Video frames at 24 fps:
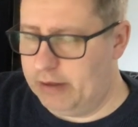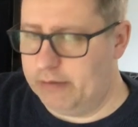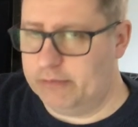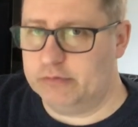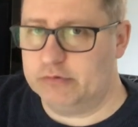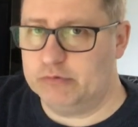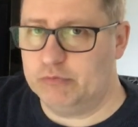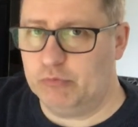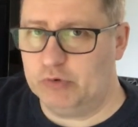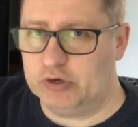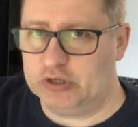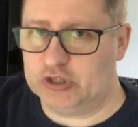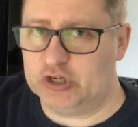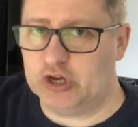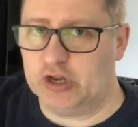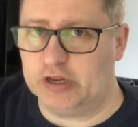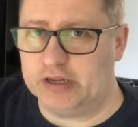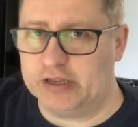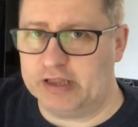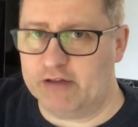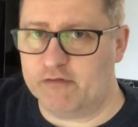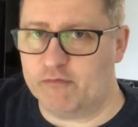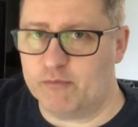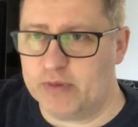which can
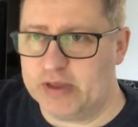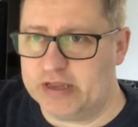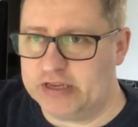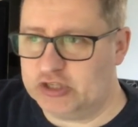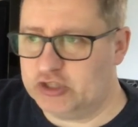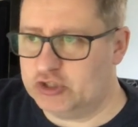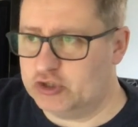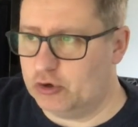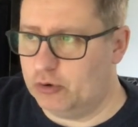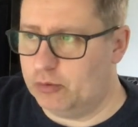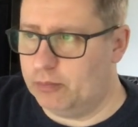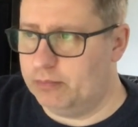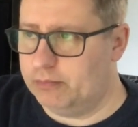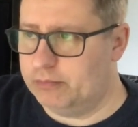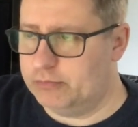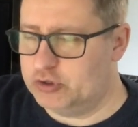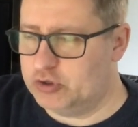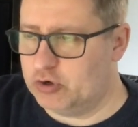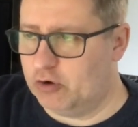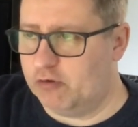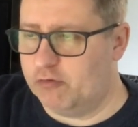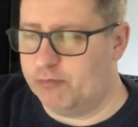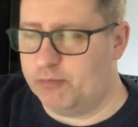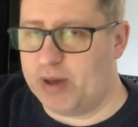give me some
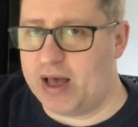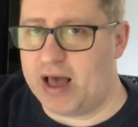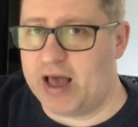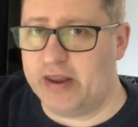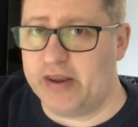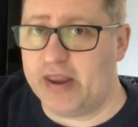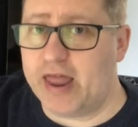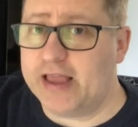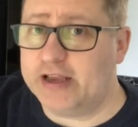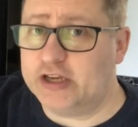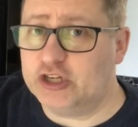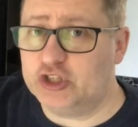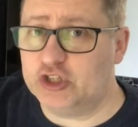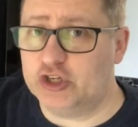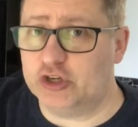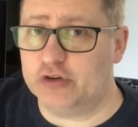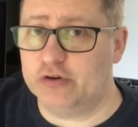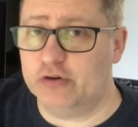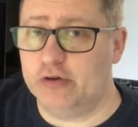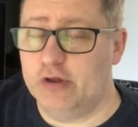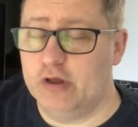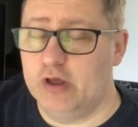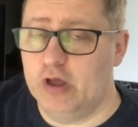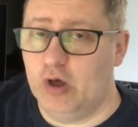sort of patination
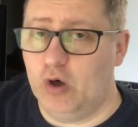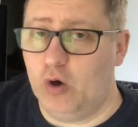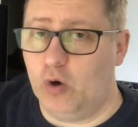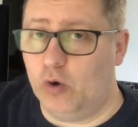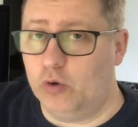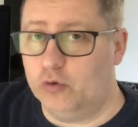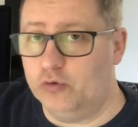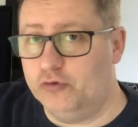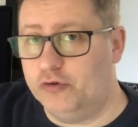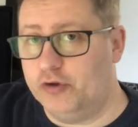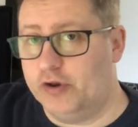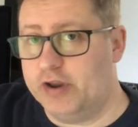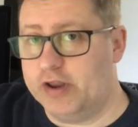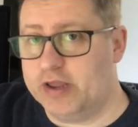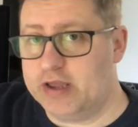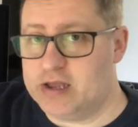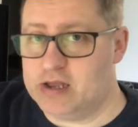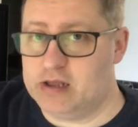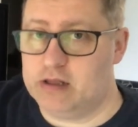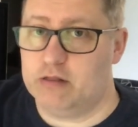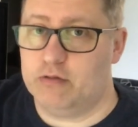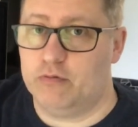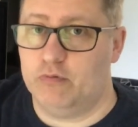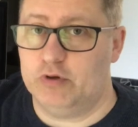
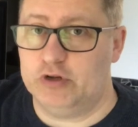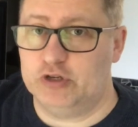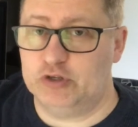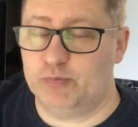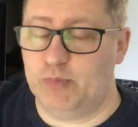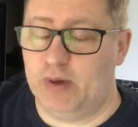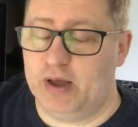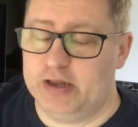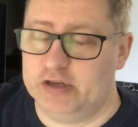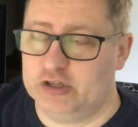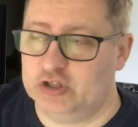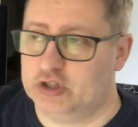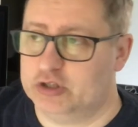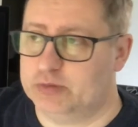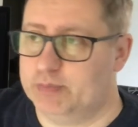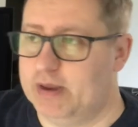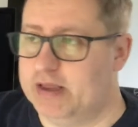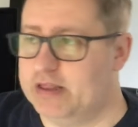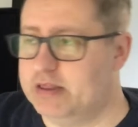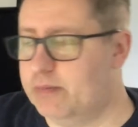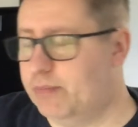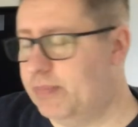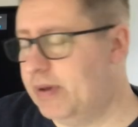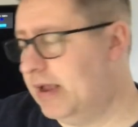underneath, which might just make
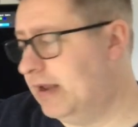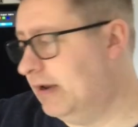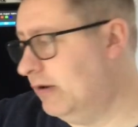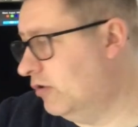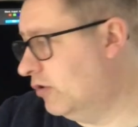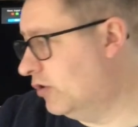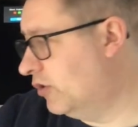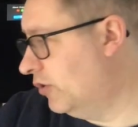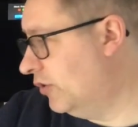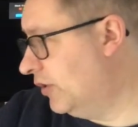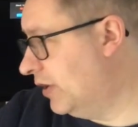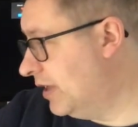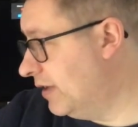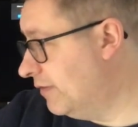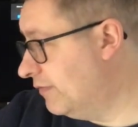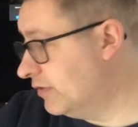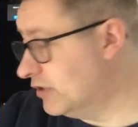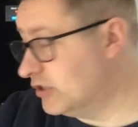the paint look uneven.